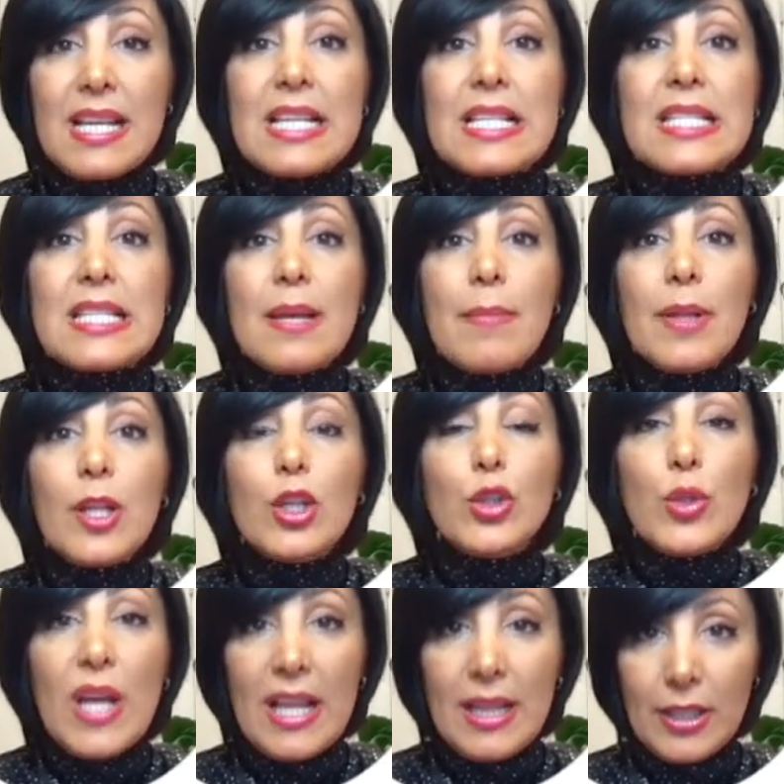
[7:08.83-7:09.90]
is similar
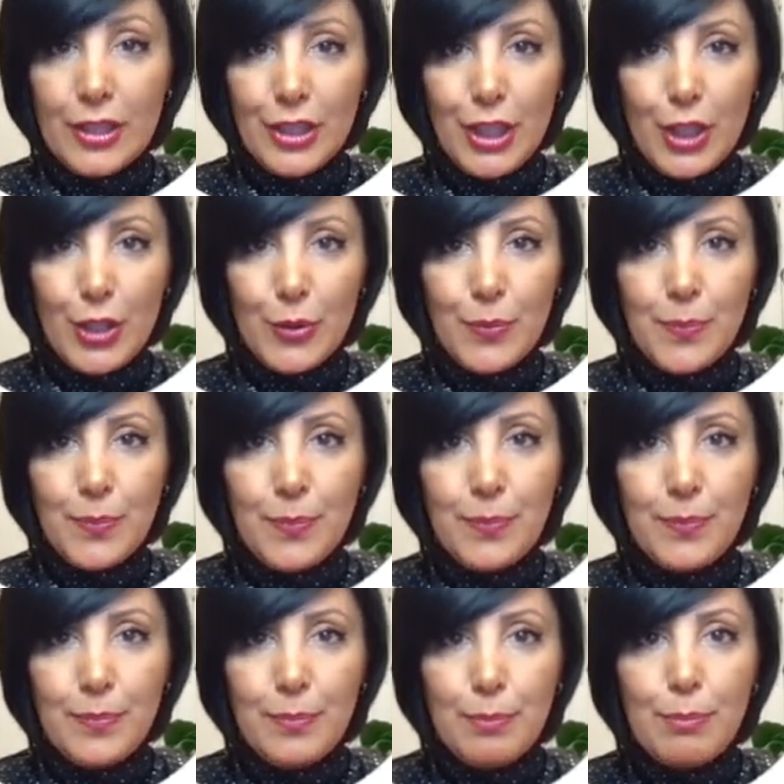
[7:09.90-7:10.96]
to LRU,
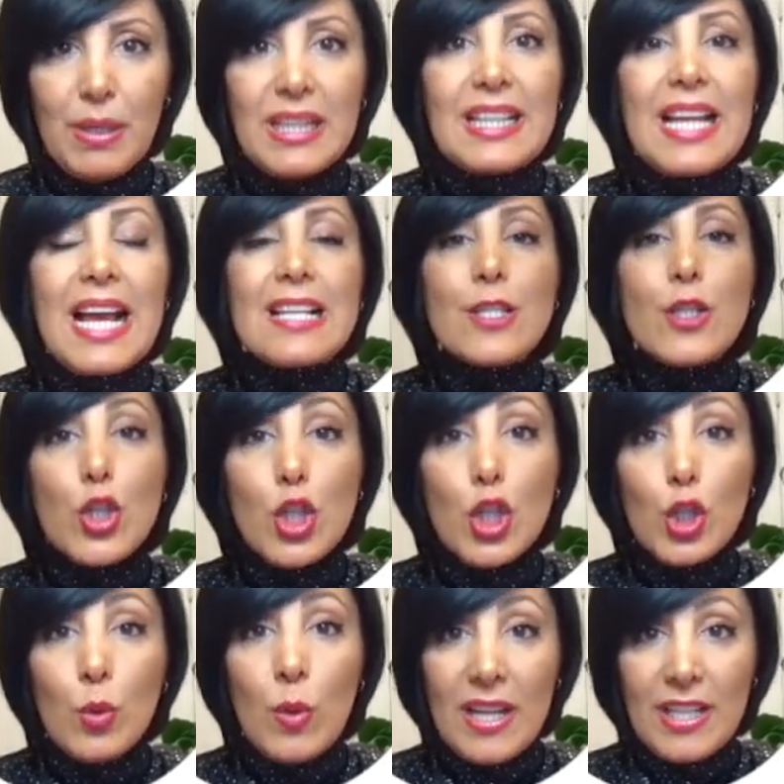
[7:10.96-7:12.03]
but it has
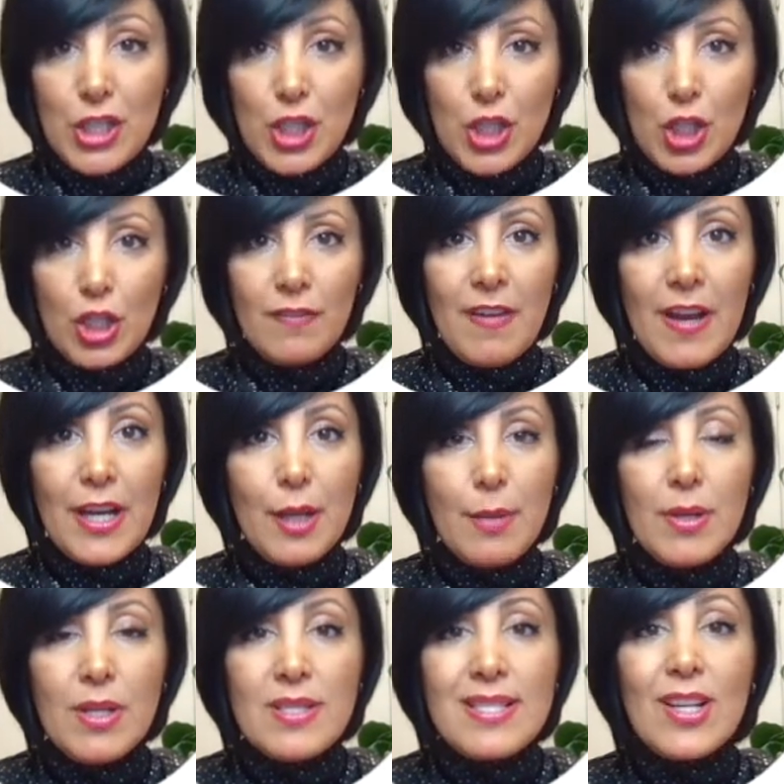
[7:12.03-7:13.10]
two additional
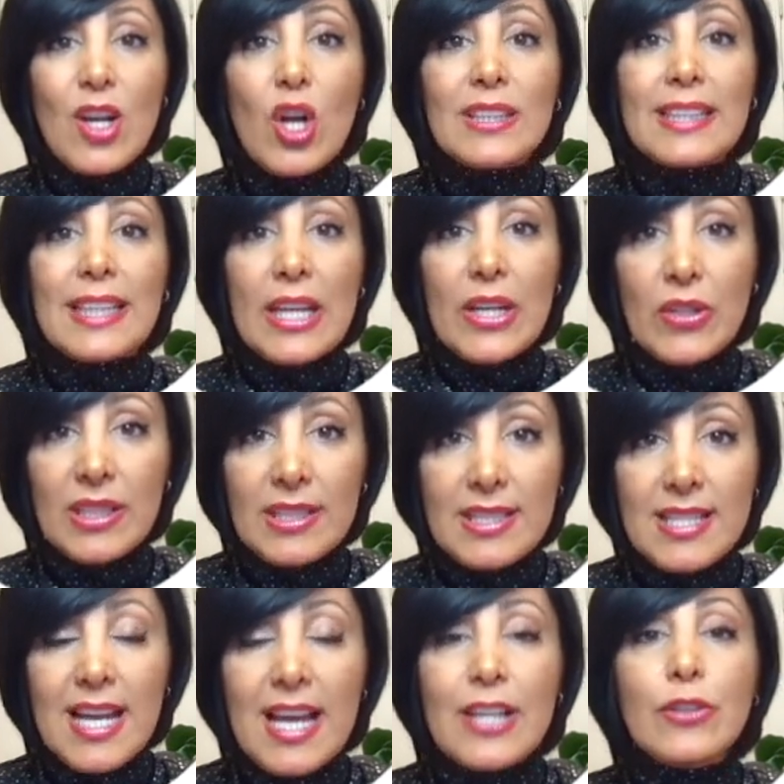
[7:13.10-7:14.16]
variables called current
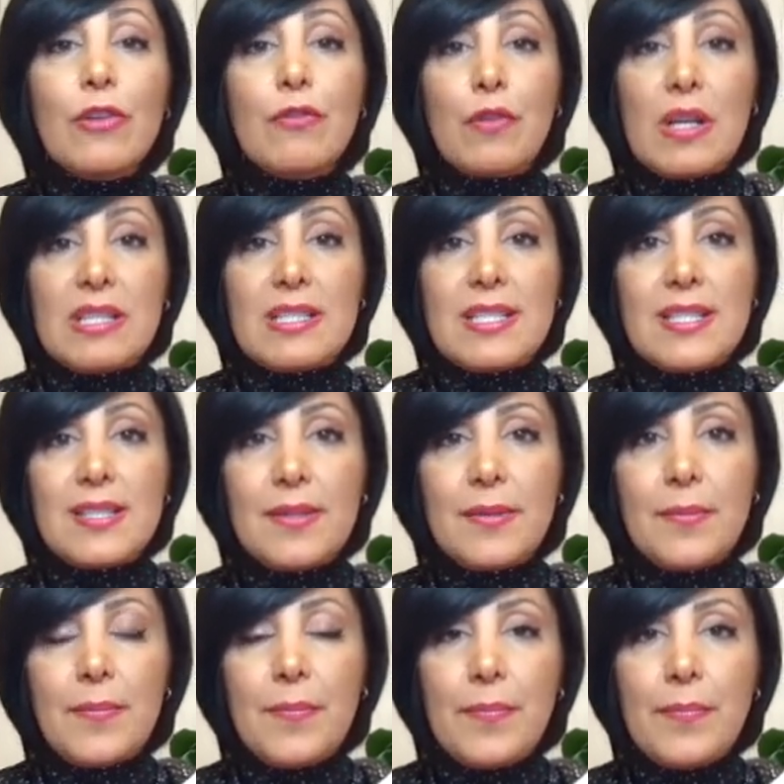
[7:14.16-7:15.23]
and referenced.
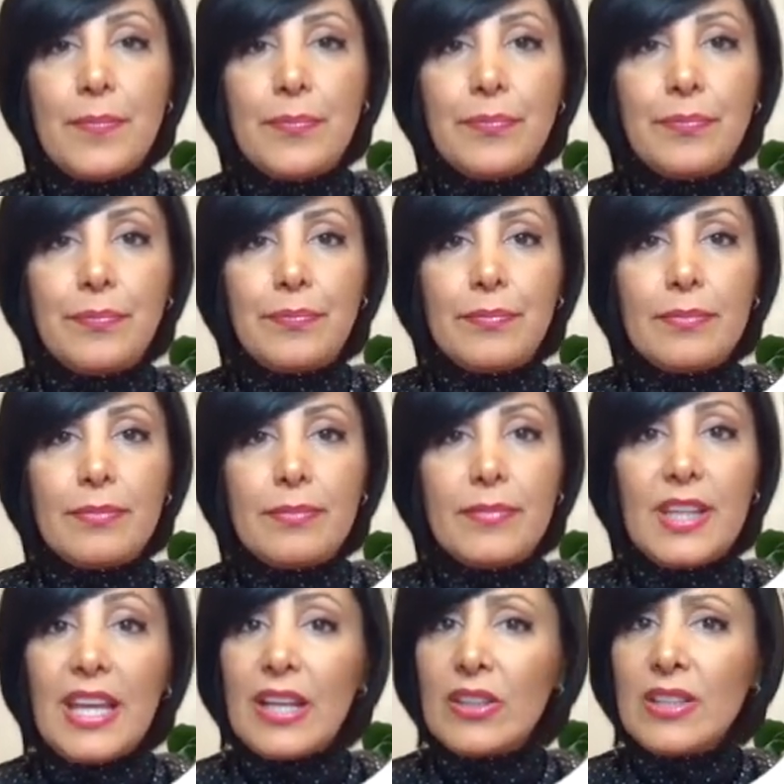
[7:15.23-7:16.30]

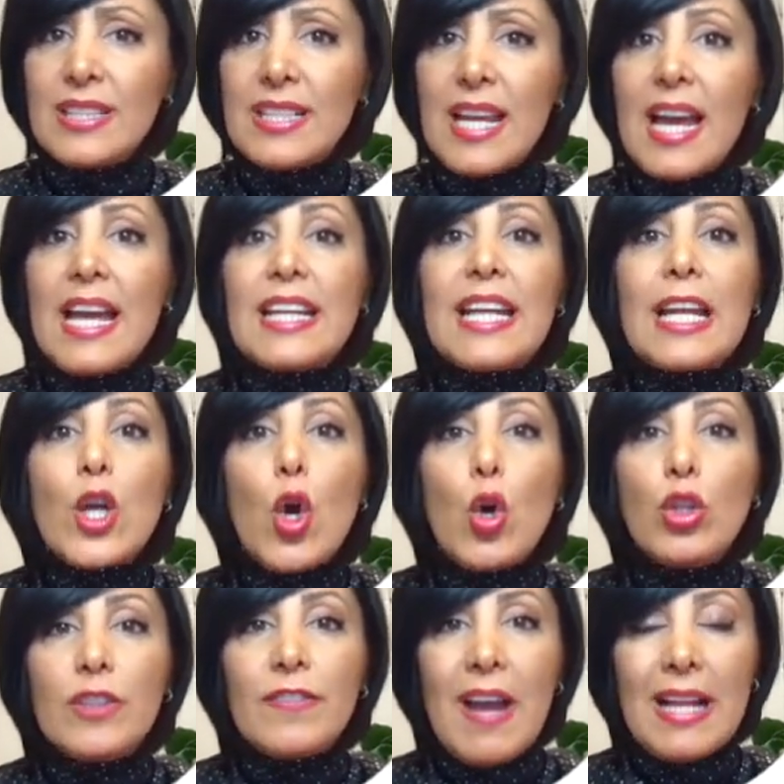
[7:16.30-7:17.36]
Current can
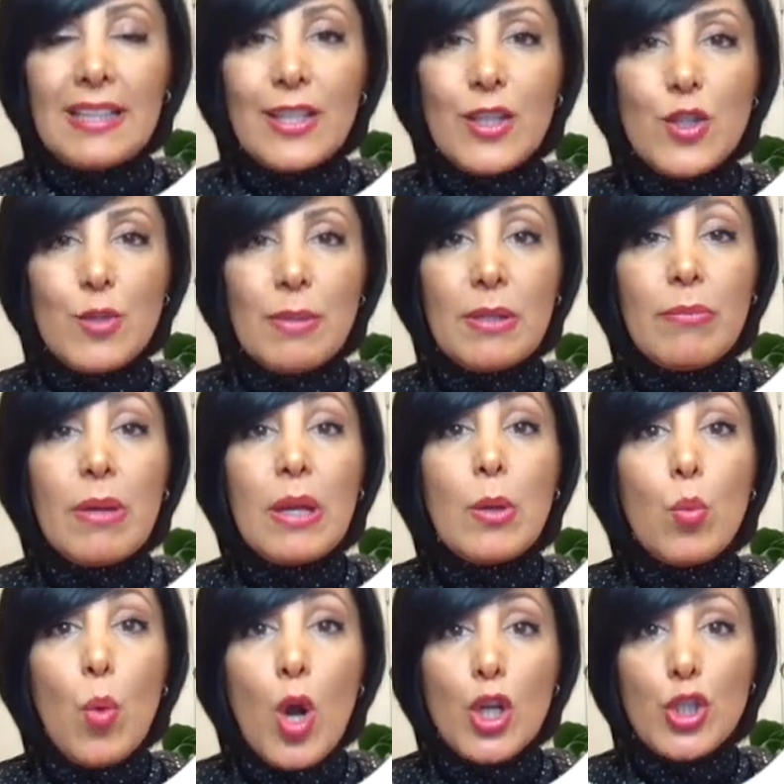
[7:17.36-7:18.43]
hold values between
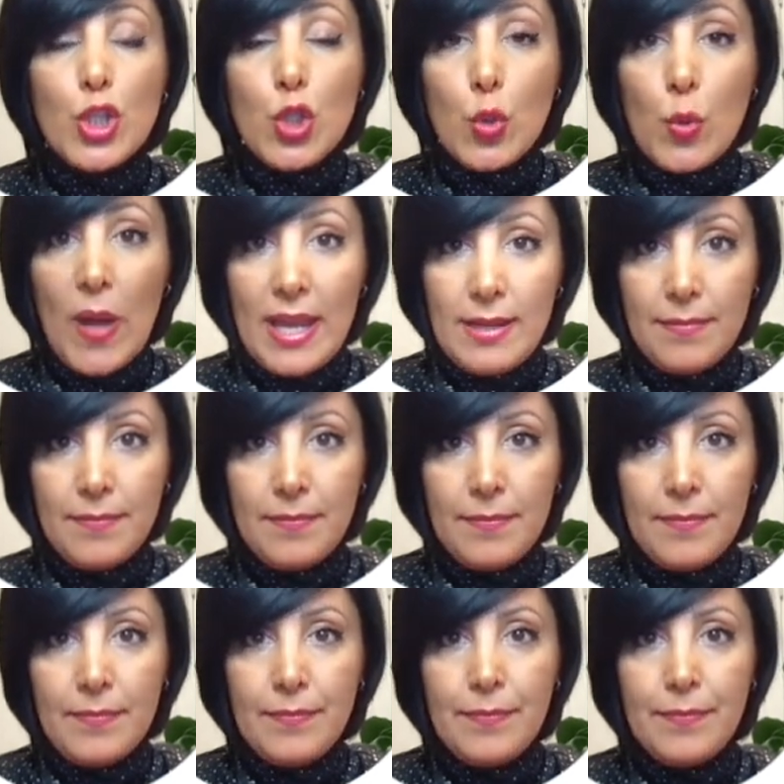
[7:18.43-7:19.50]
1 to n.
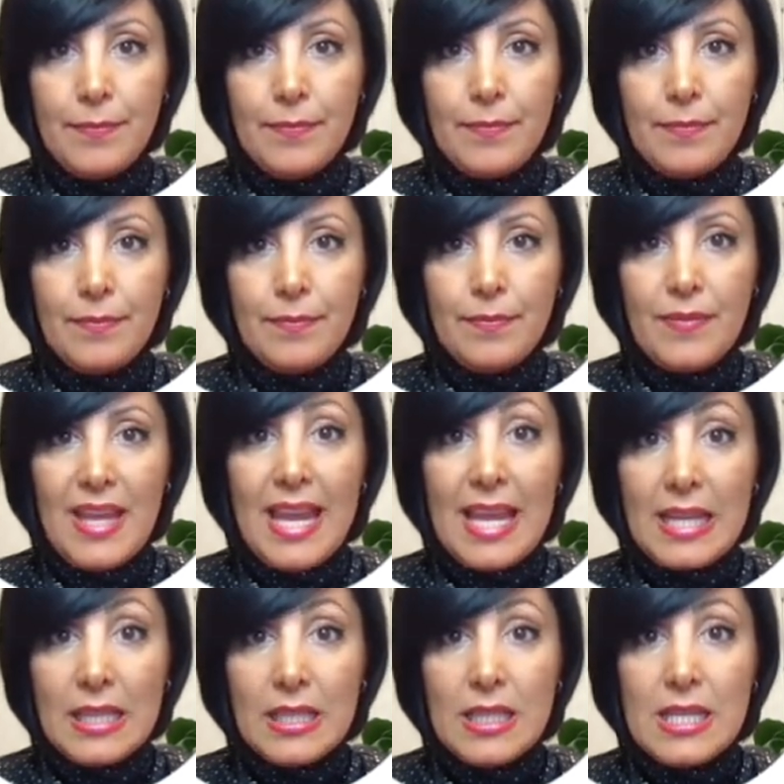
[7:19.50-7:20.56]

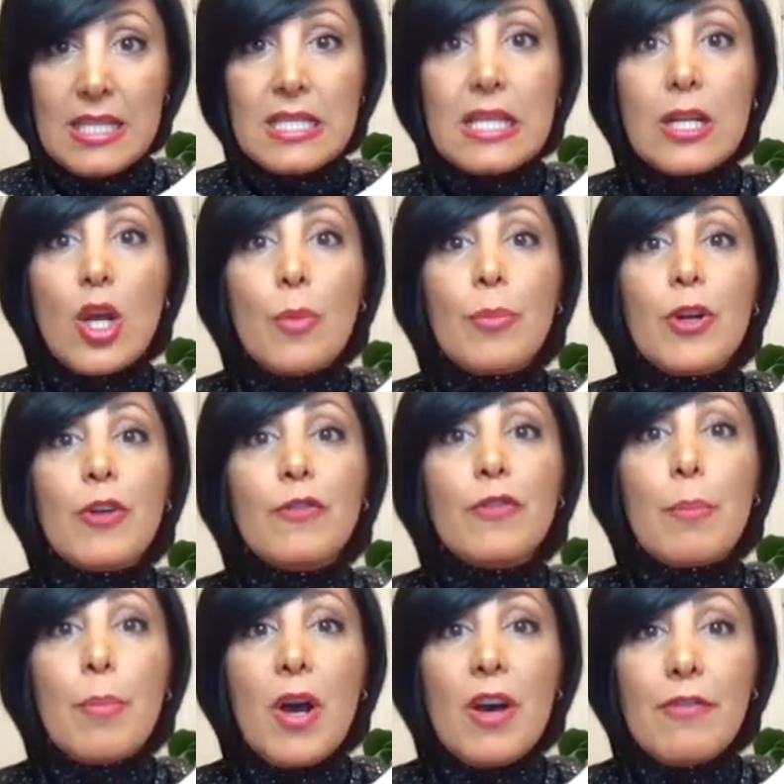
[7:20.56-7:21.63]
N is the number of the
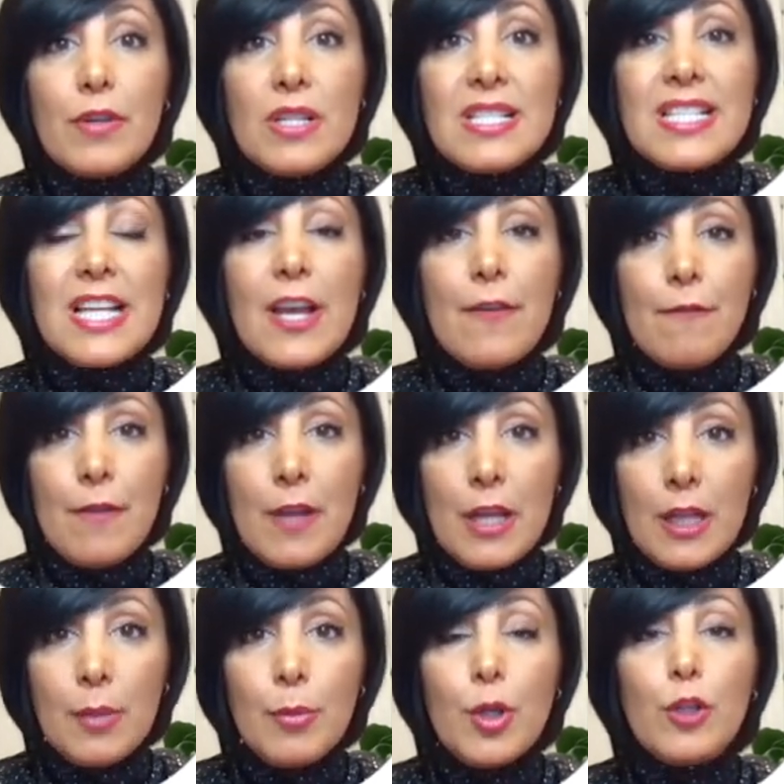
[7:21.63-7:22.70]
buffer's
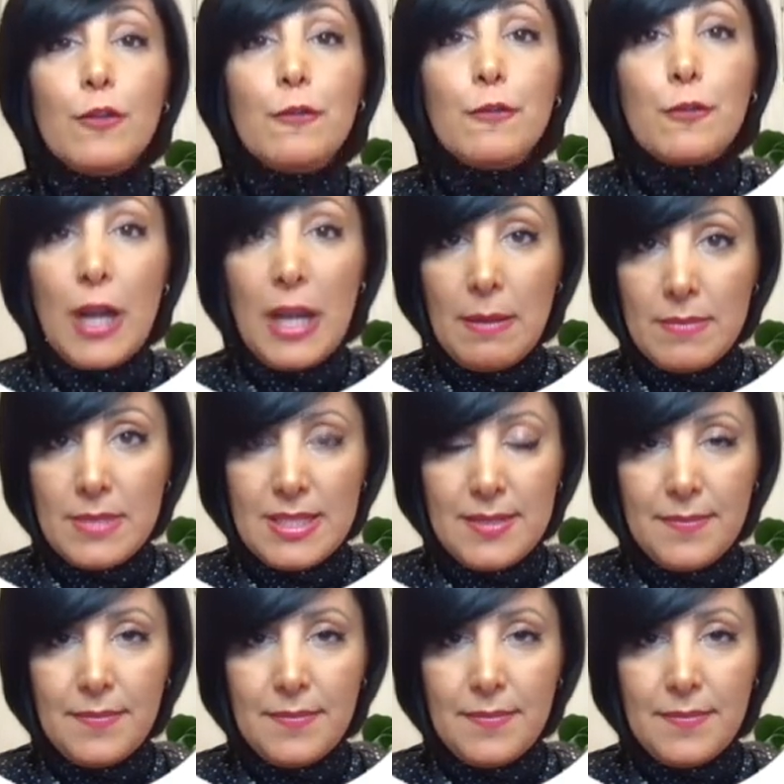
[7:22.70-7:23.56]
available frames,